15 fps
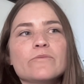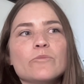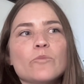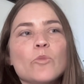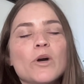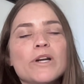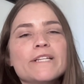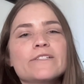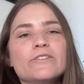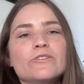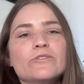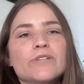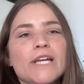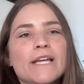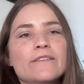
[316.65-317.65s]
wanting to
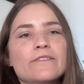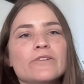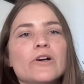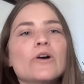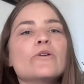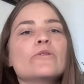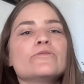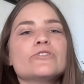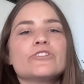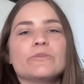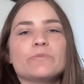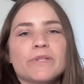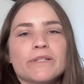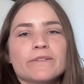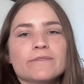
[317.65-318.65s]
create their own
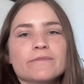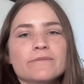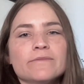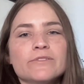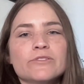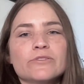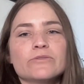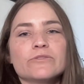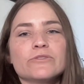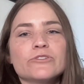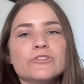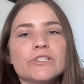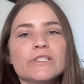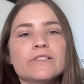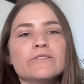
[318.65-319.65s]
shipping
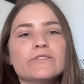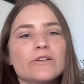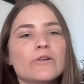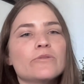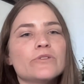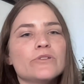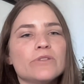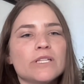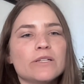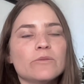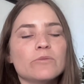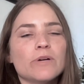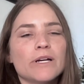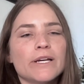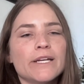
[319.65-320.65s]
solution in their own unique
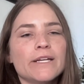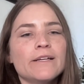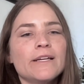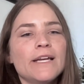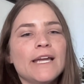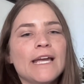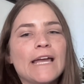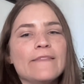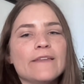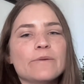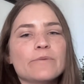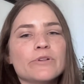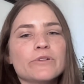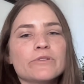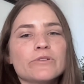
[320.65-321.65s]
way. And they
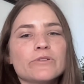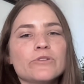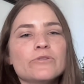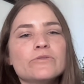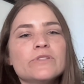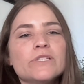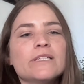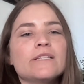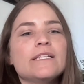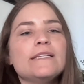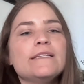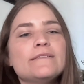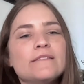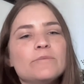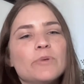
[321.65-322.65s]
were using
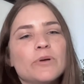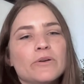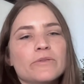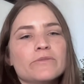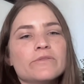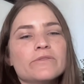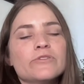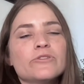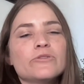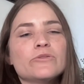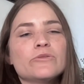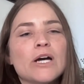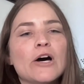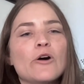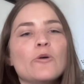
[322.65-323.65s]
EasyPost
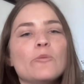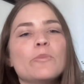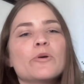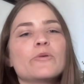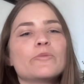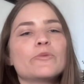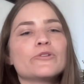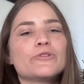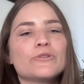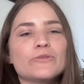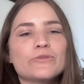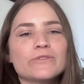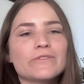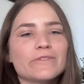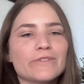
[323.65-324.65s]
to help
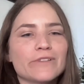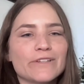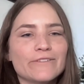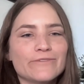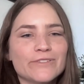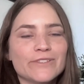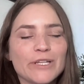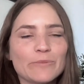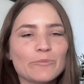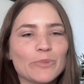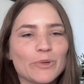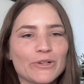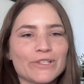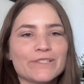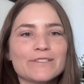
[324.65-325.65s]
reduce the lift and
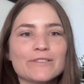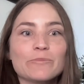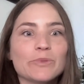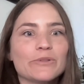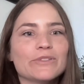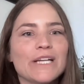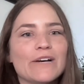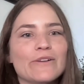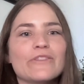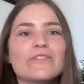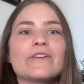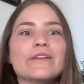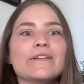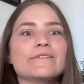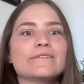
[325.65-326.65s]
burden to build out
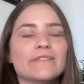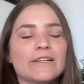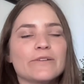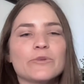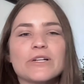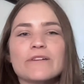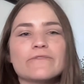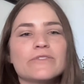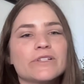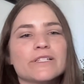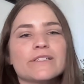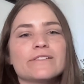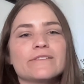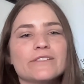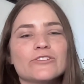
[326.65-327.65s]
things like whatever it
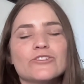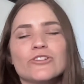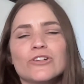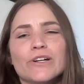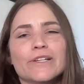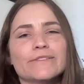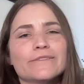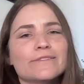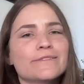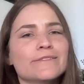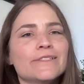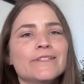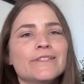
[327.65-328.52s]
is, insurance,